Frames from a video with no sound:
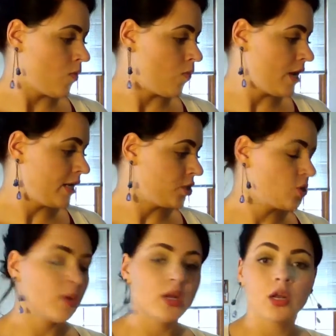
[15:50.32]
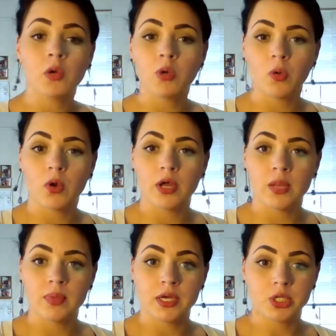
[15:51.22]
When I just want to know what we're going
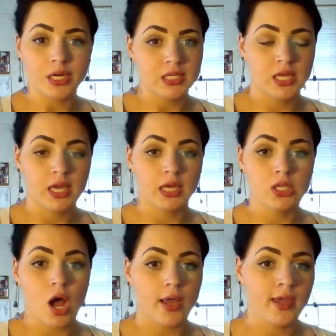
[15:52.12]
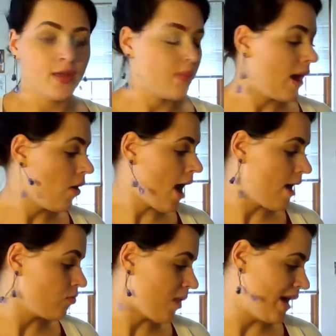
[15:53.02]
to be addressing and talking about,
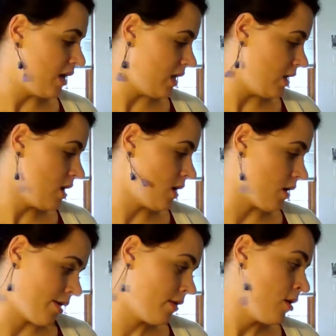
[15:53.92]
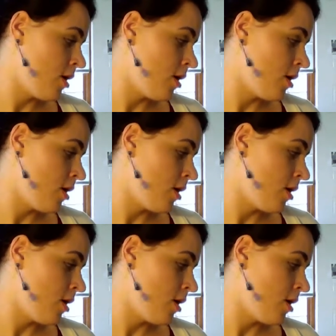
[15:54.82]
I write it in here.